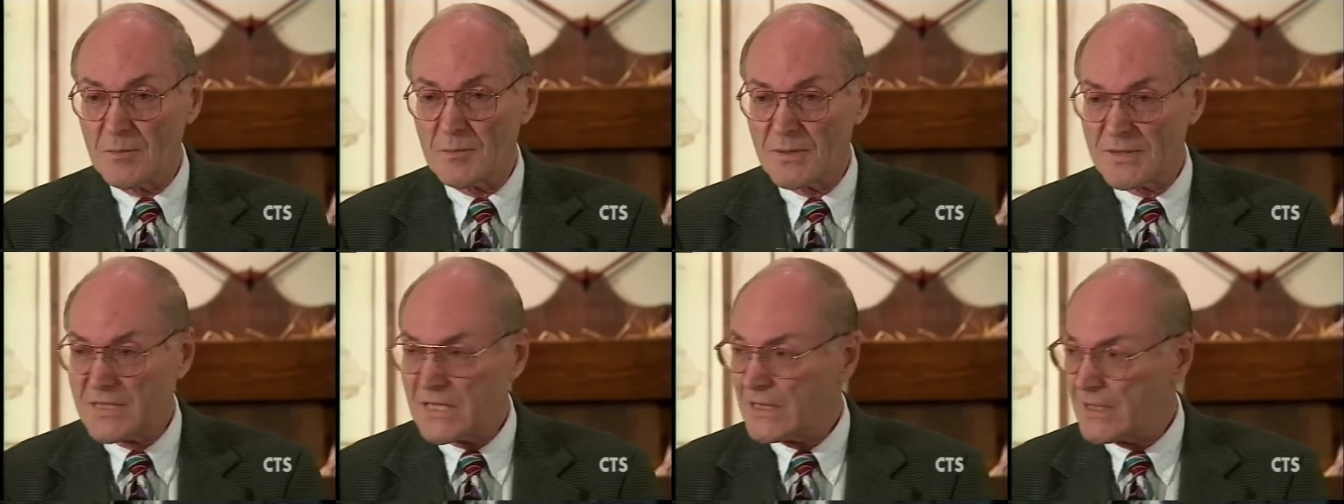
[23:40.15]

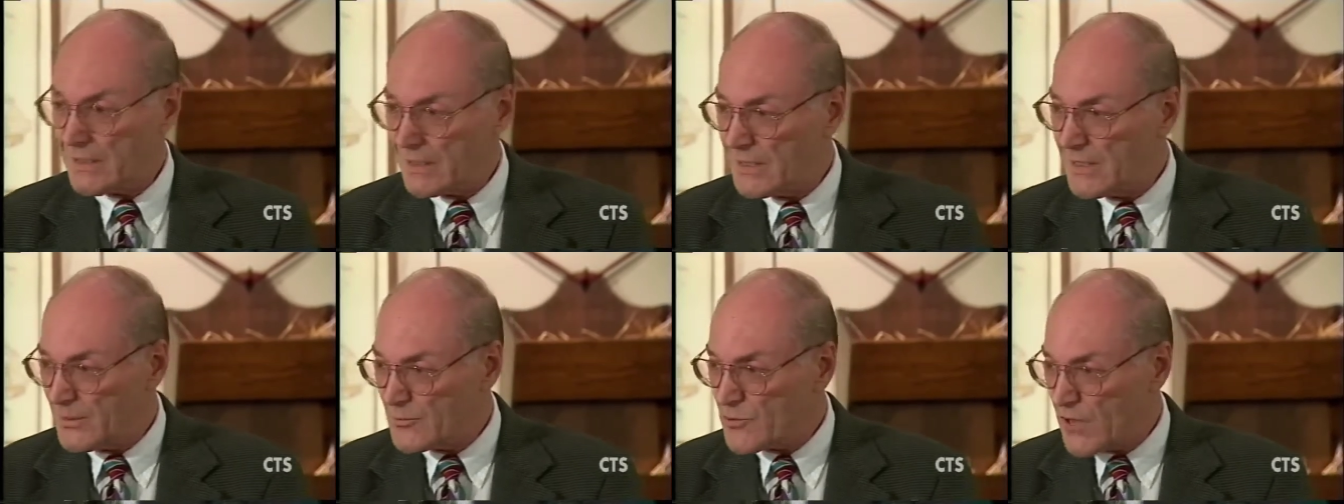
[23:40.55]

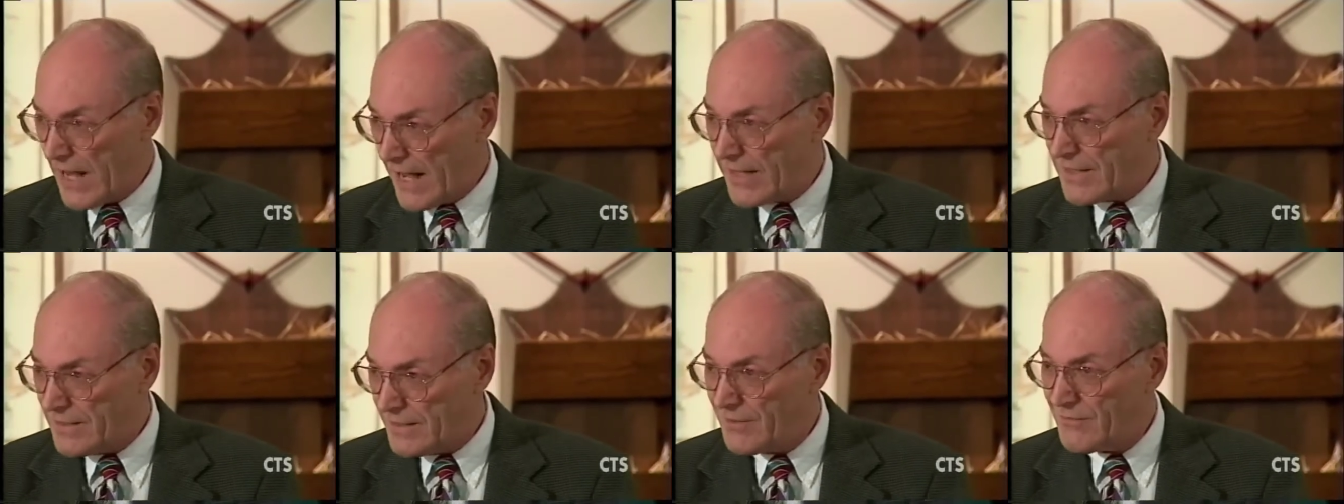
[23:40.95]
particularly
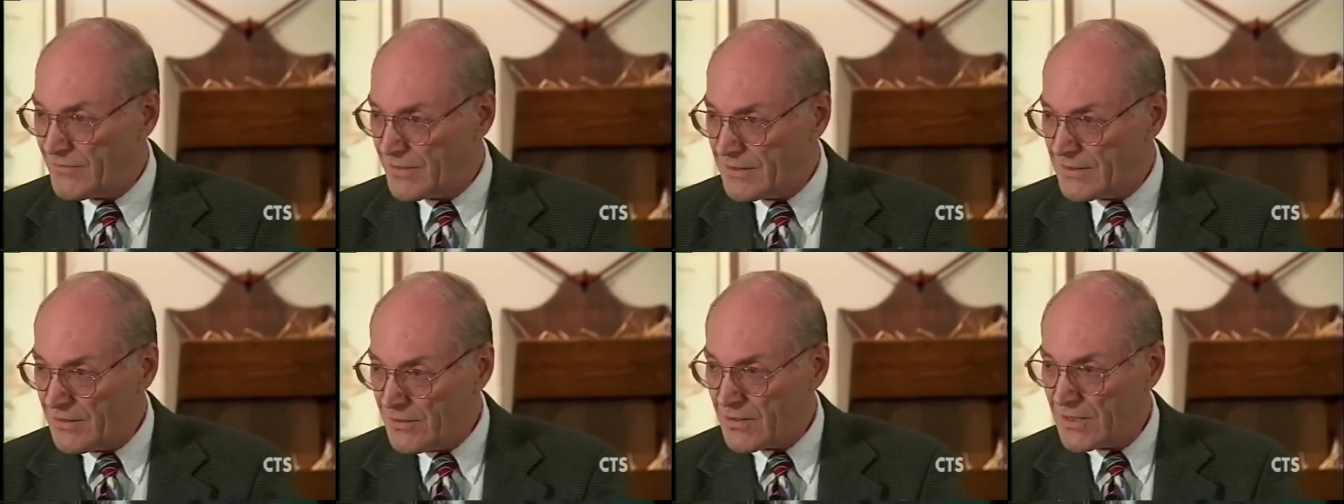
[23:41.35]
attractive,
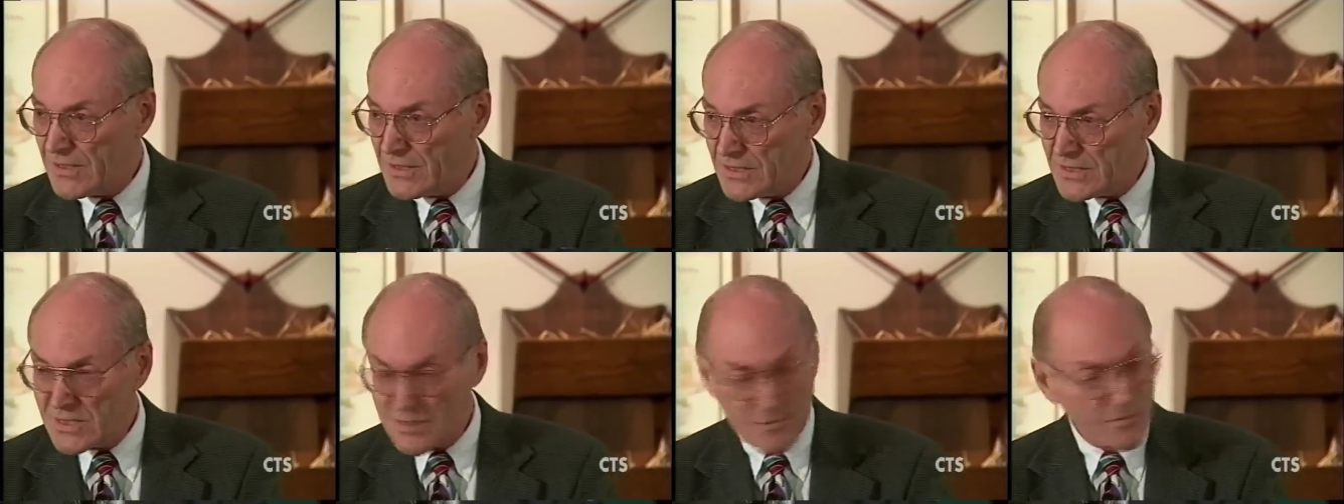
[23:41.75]
and the
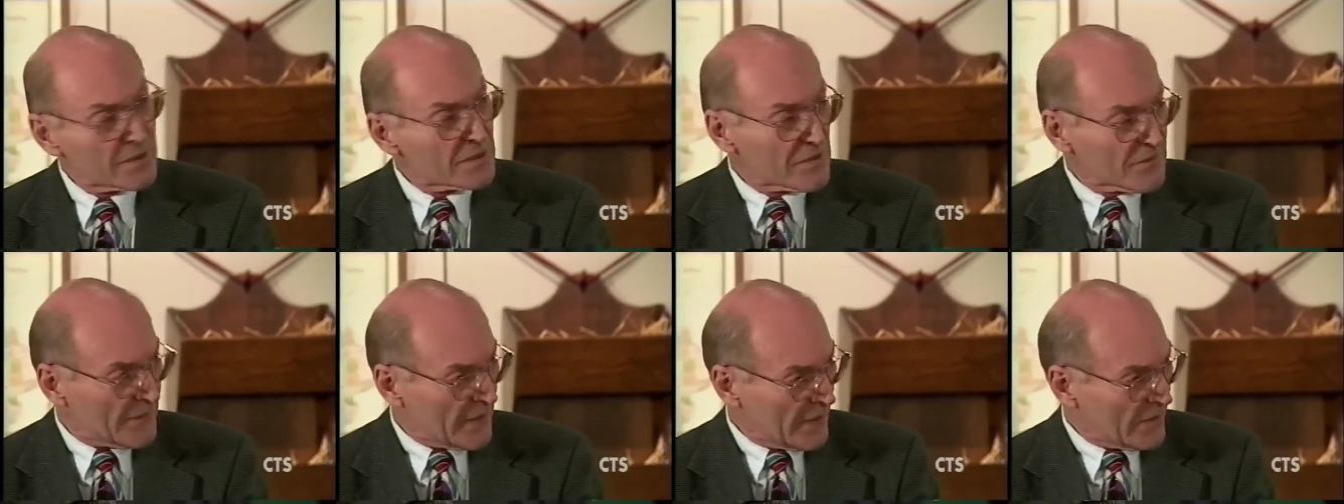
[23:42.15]
organism
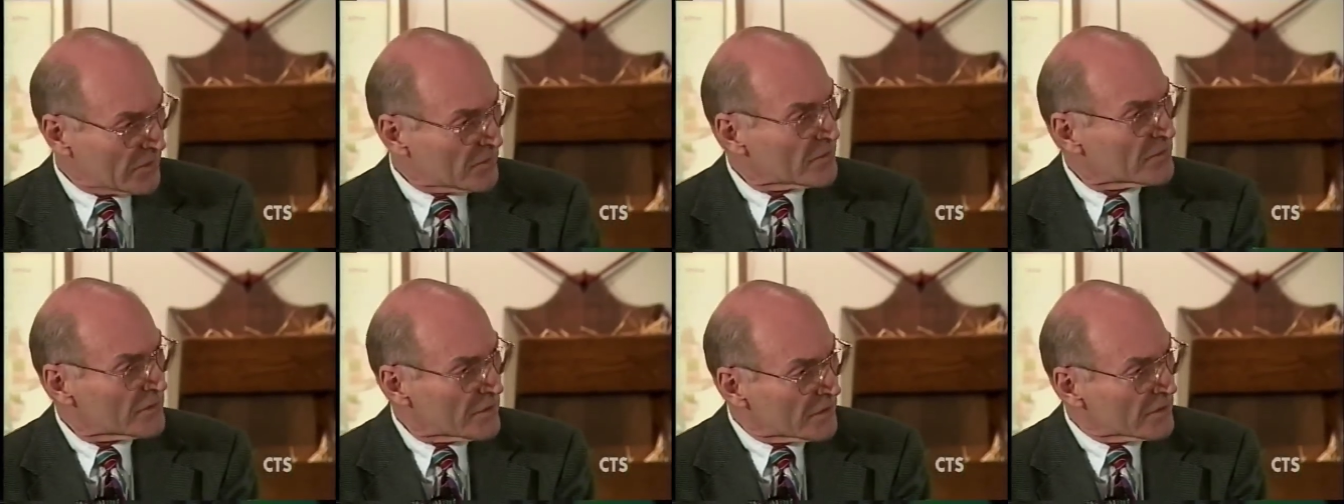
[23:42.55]
is
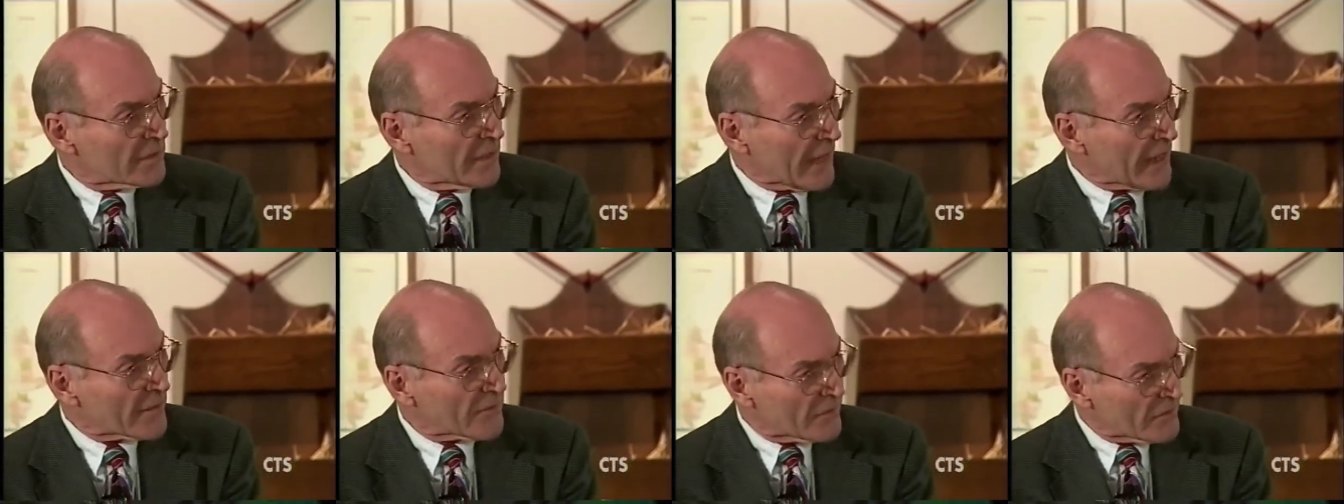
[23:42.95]
found uh,
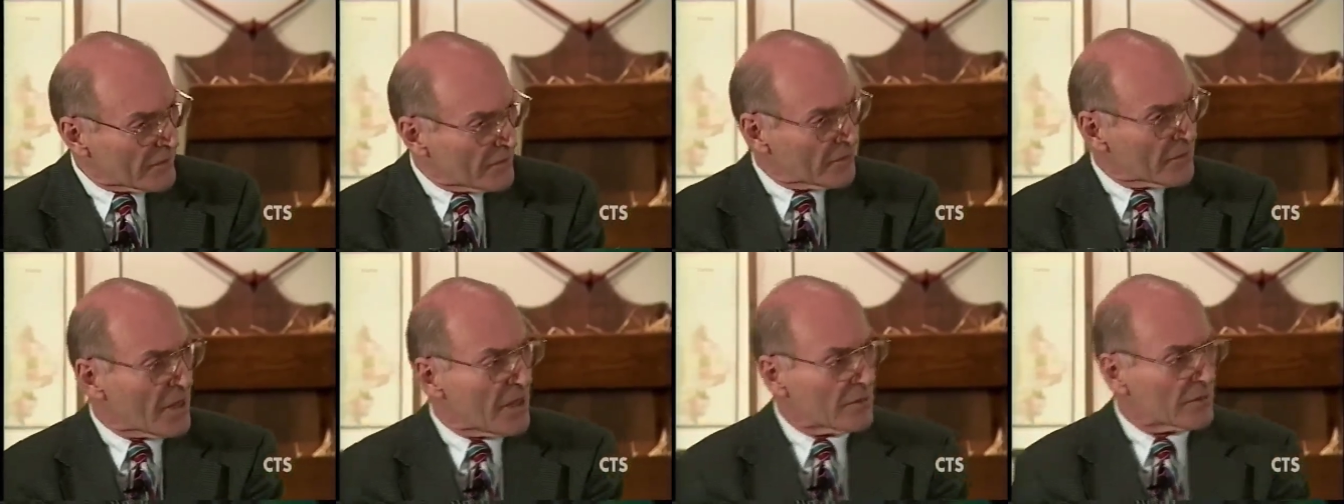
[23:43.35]
gathered
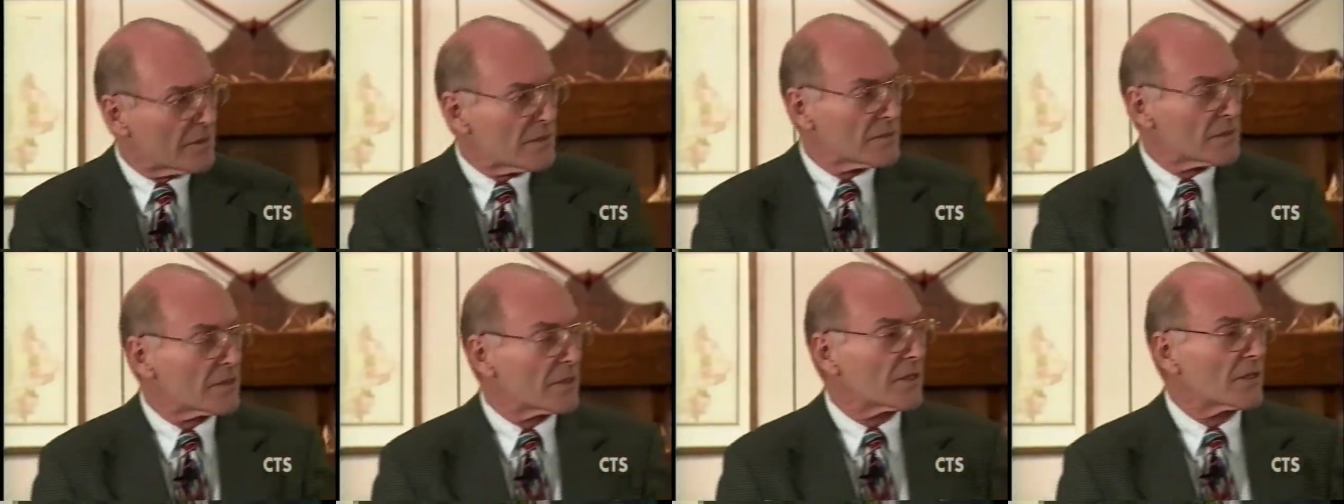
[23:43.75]
around
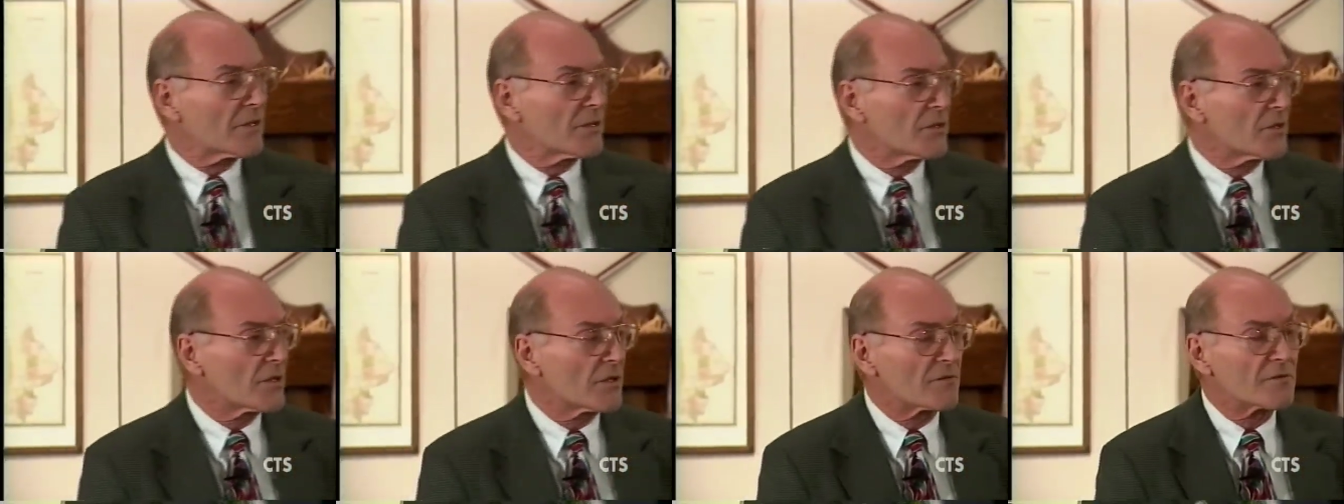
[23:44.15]
these little
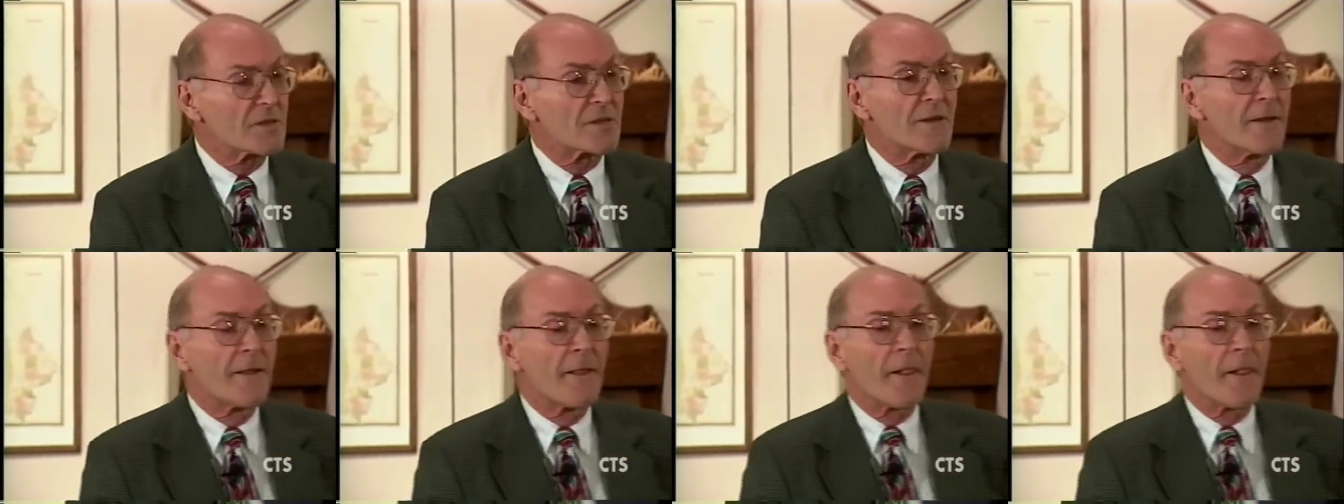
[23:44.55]
nerves.